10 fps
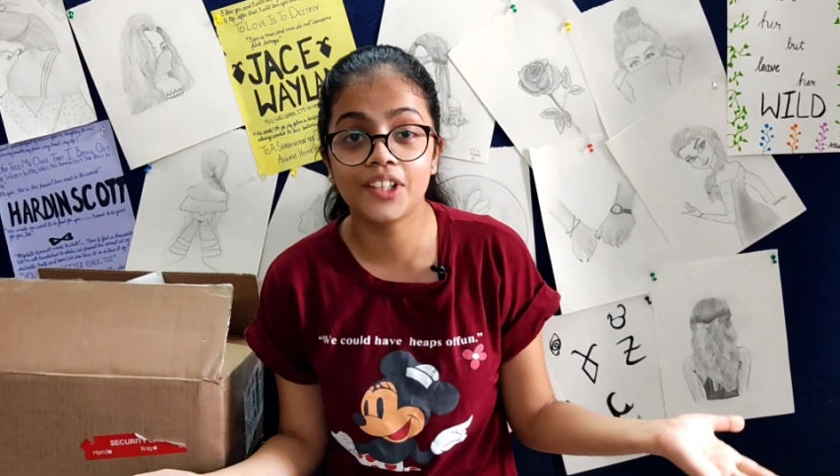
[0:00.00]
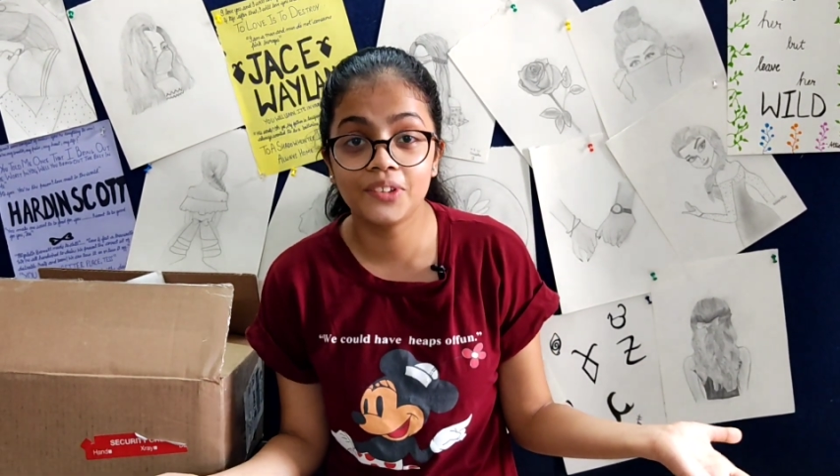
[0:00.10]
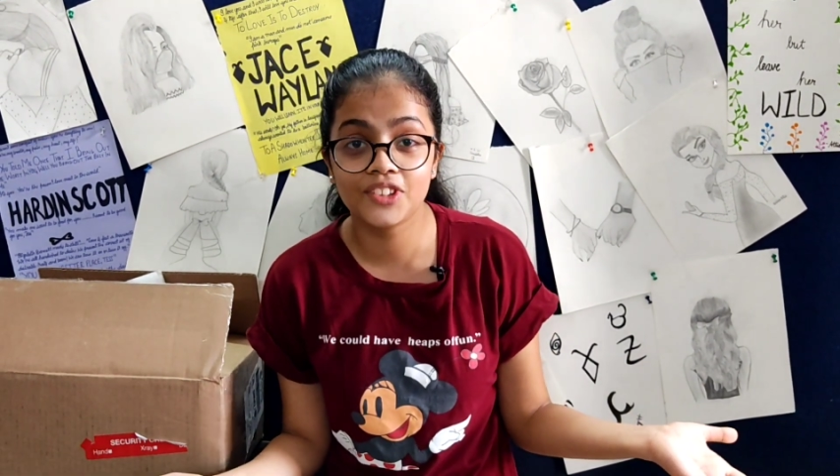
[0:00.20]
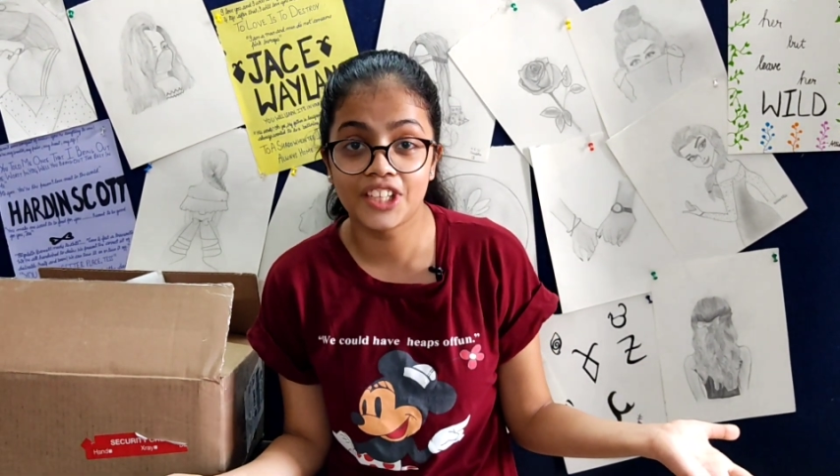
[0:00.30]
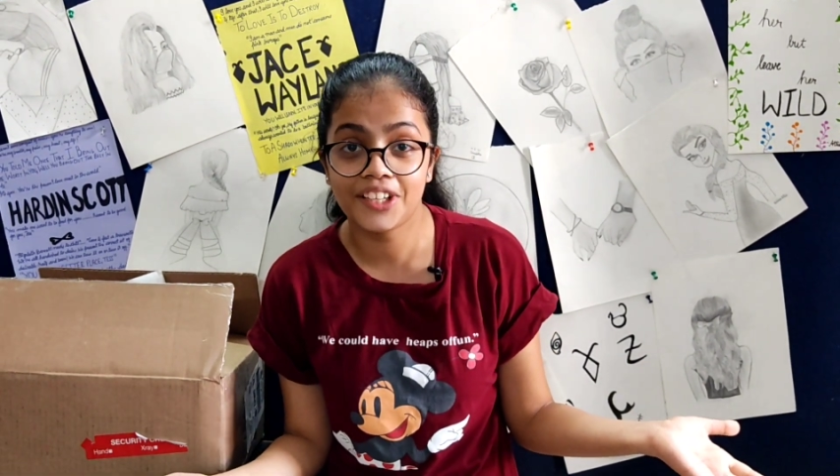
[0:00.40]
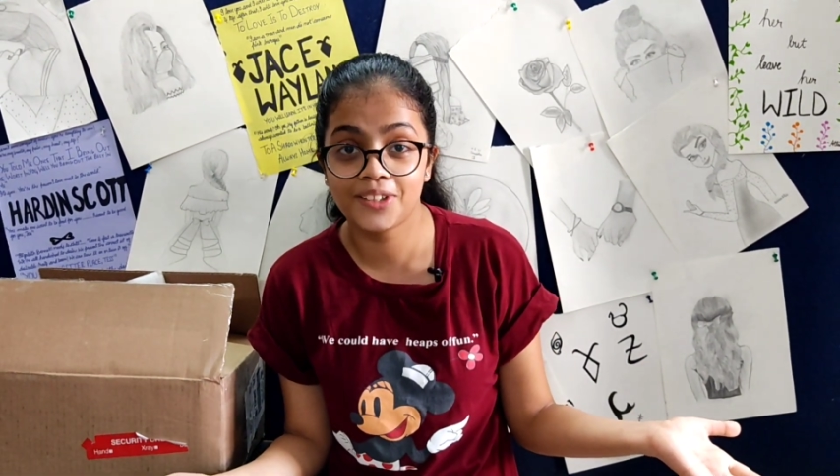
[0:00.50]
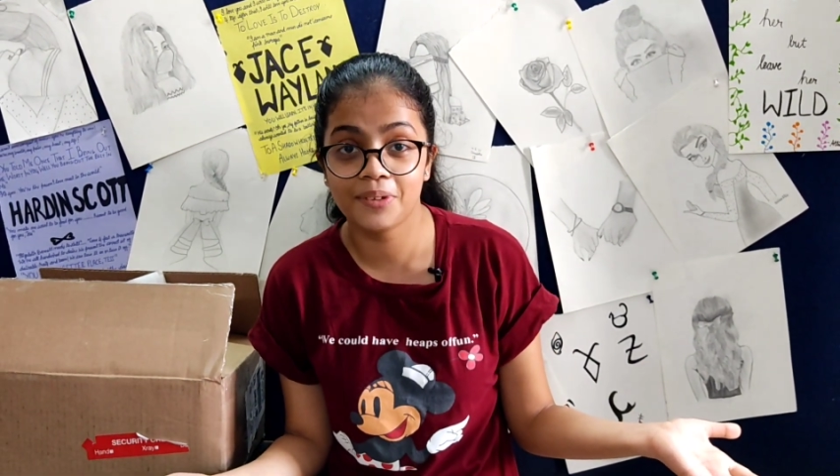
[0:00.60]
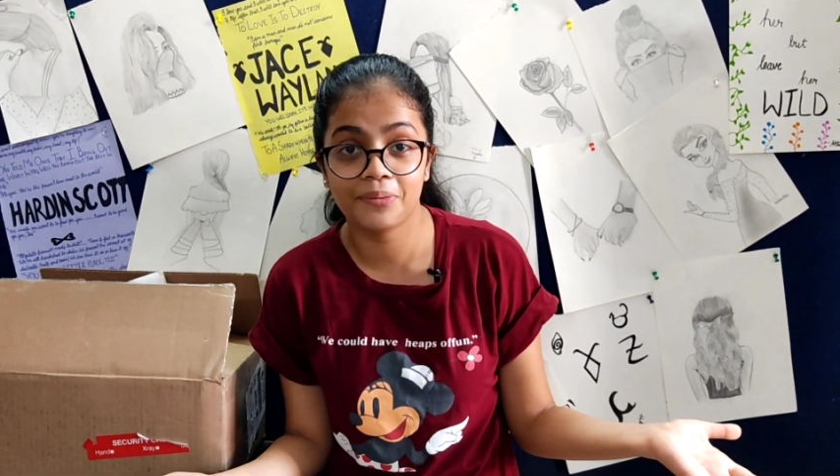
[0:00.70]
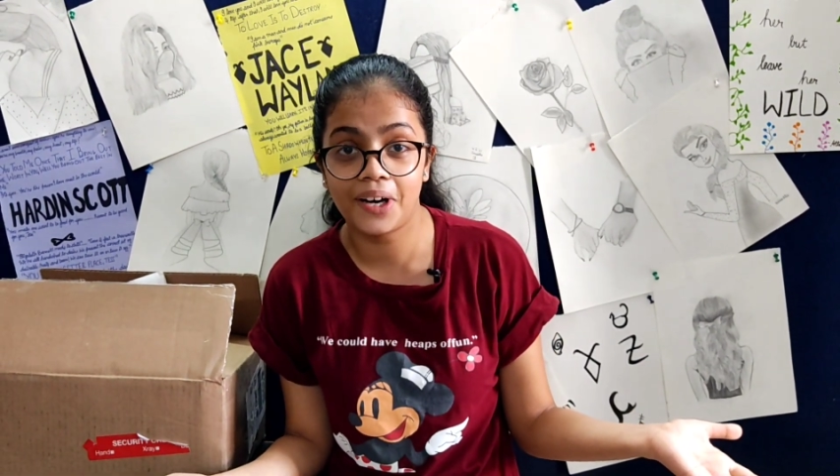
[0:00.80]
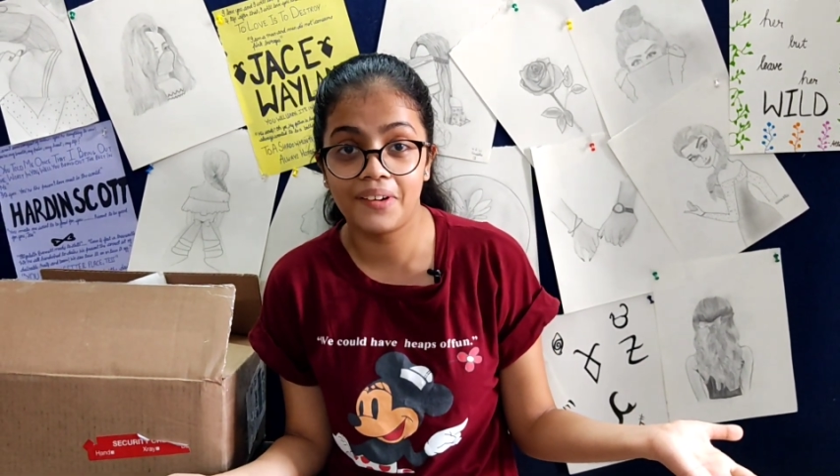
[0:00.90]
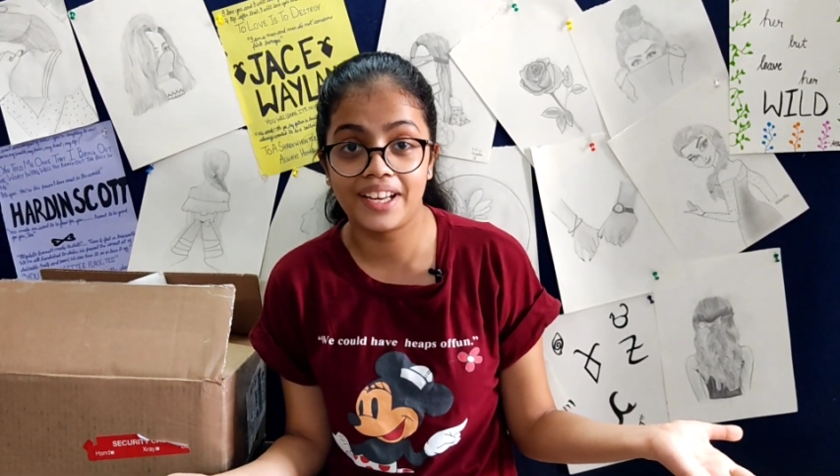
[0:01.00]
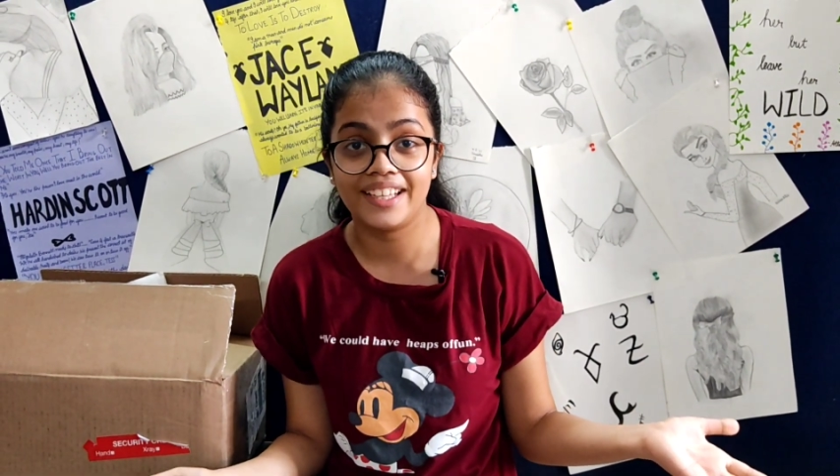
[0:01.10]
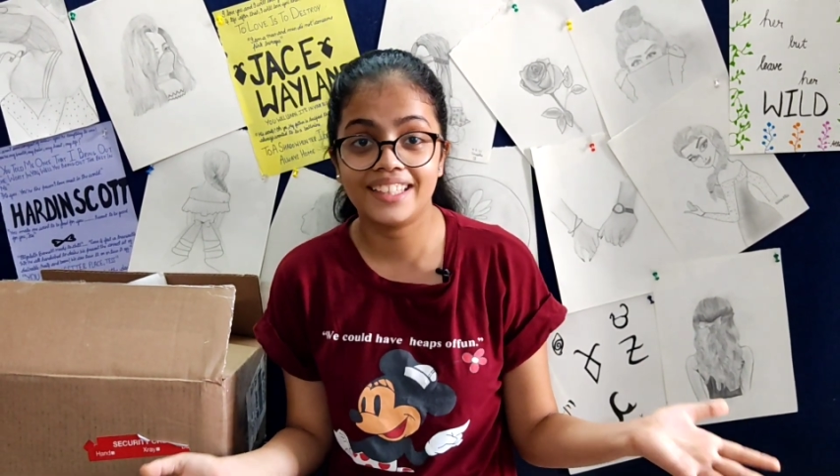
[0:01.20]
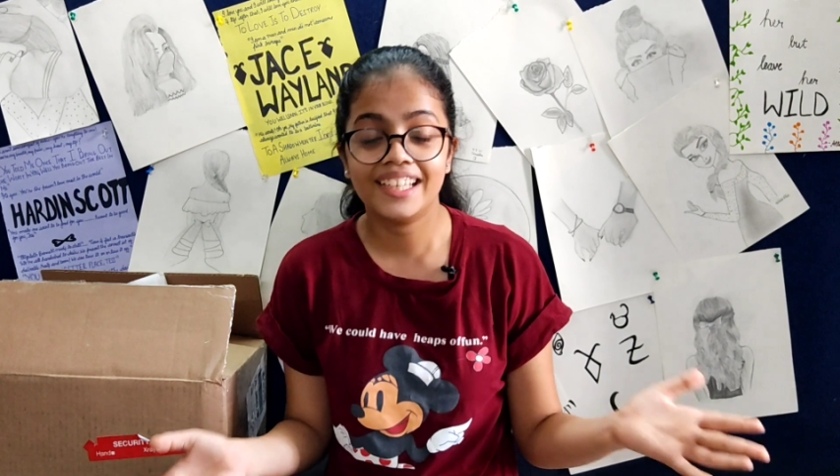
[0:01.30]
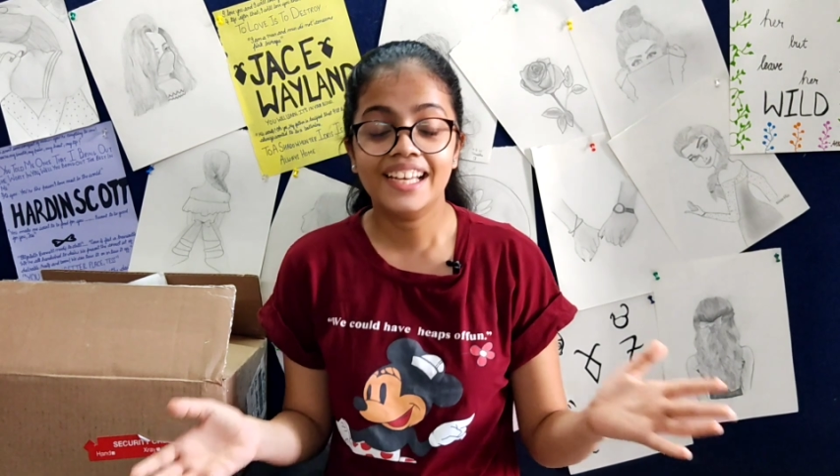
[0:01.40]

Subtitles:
Don't judge me about it.